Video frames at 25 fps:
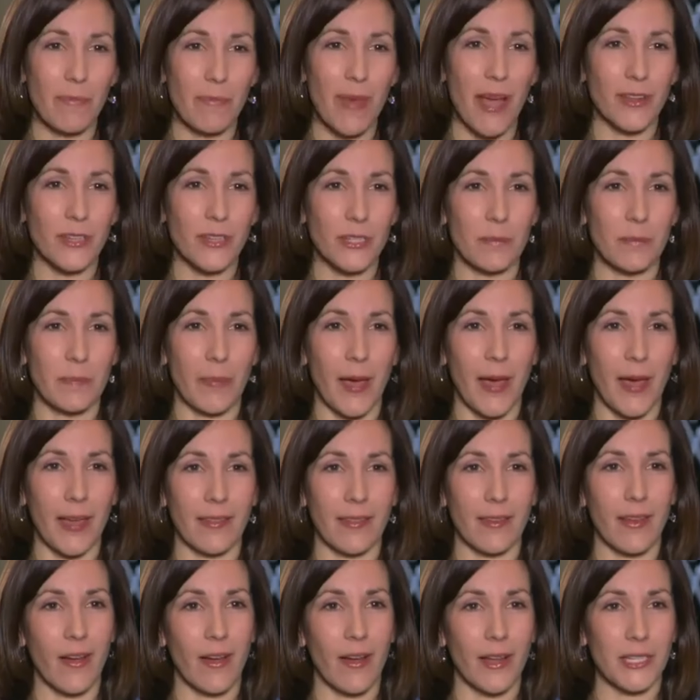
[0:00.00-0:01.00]
Val should buy
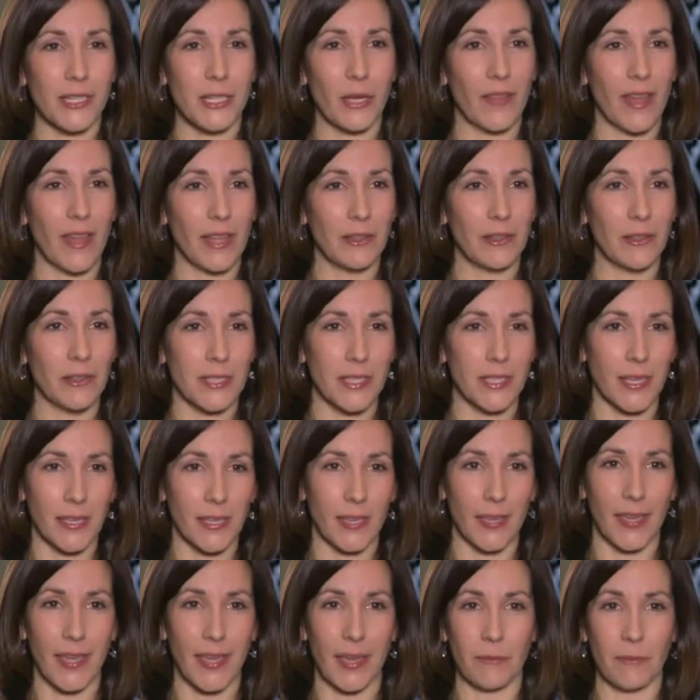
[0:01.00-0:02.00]
the condo that looks
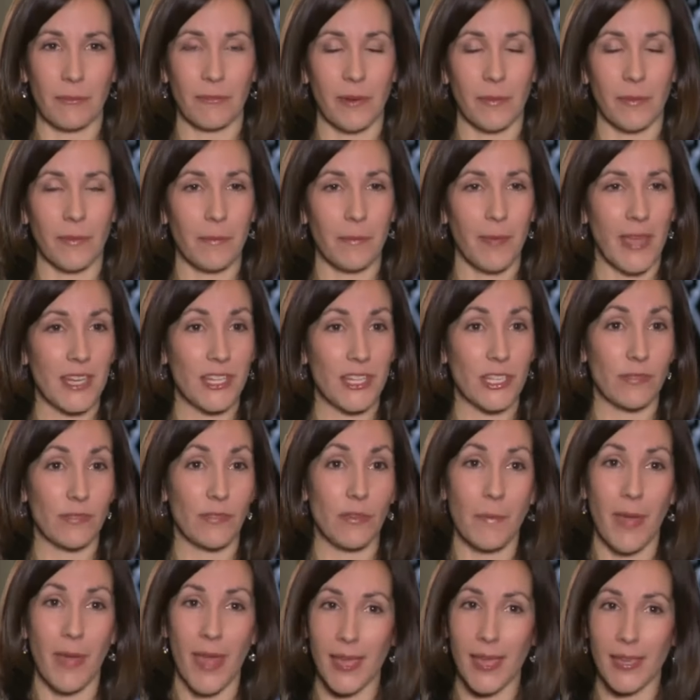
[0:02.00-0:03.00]
like it came from the pages
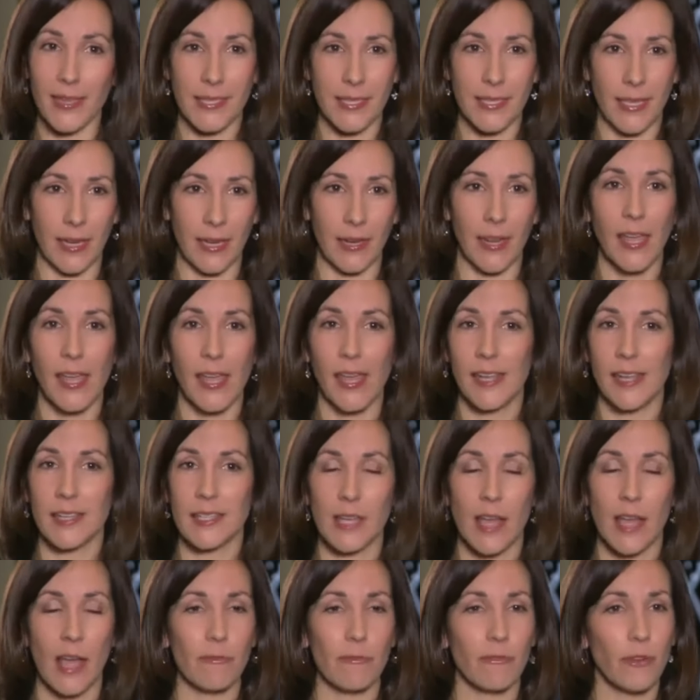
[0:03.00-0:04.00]
of a magazine.
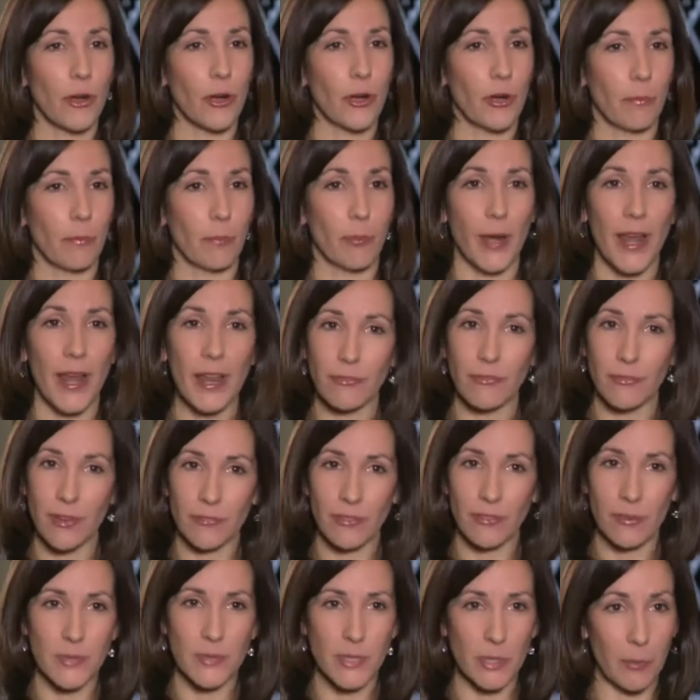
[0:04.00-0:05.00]
It's time for her to break
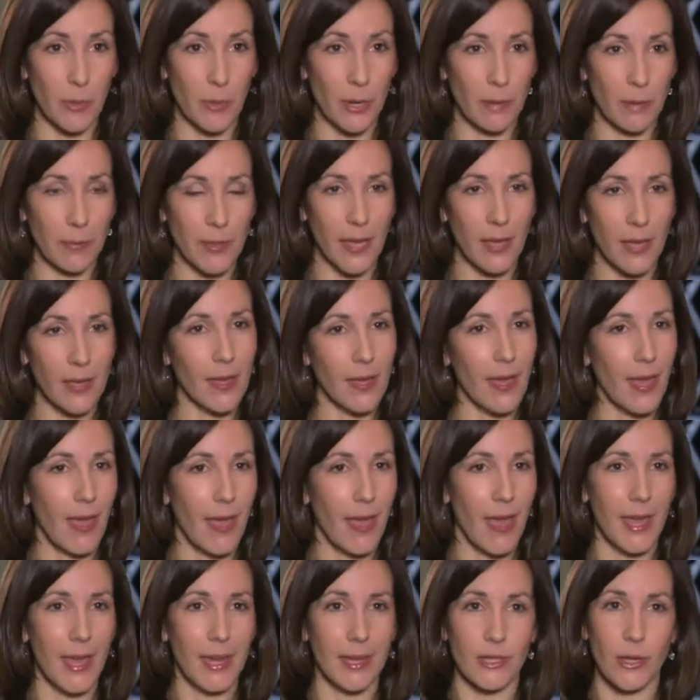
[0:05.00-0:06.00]
free from suburbia
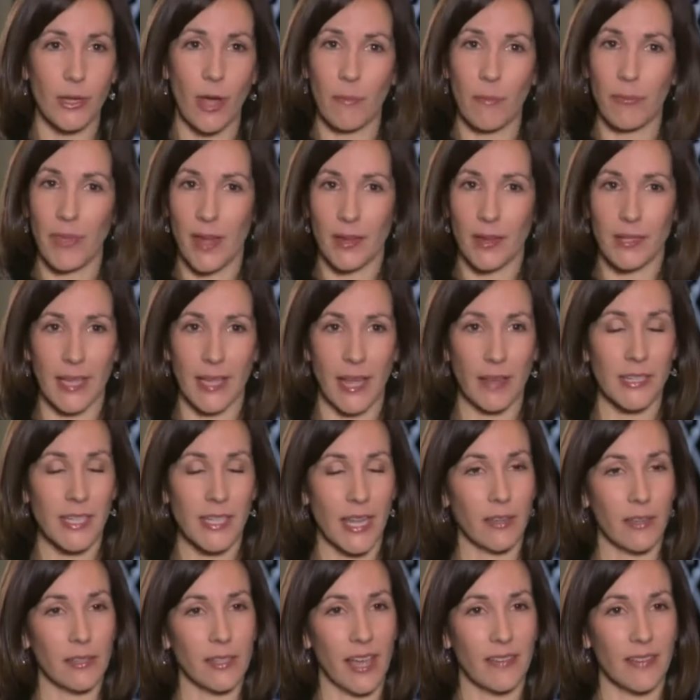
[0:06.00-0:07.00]
and adopt that
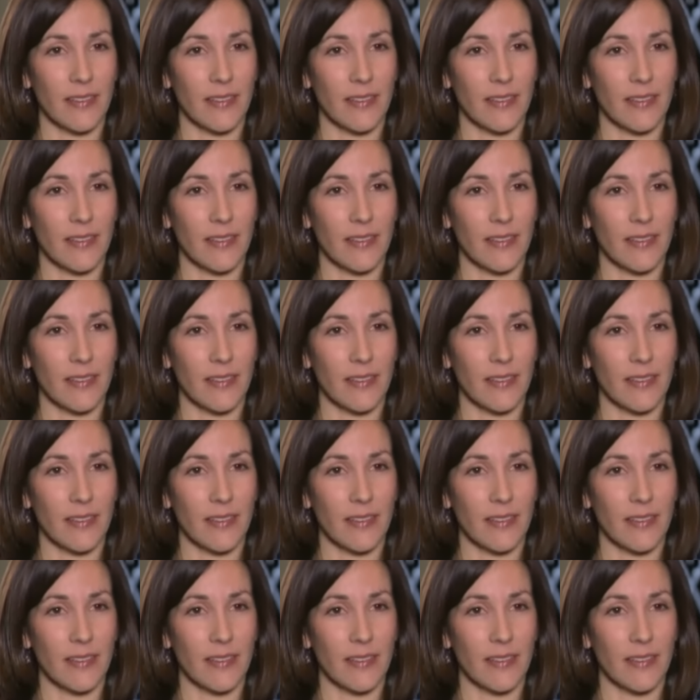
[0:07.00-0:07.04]
downtown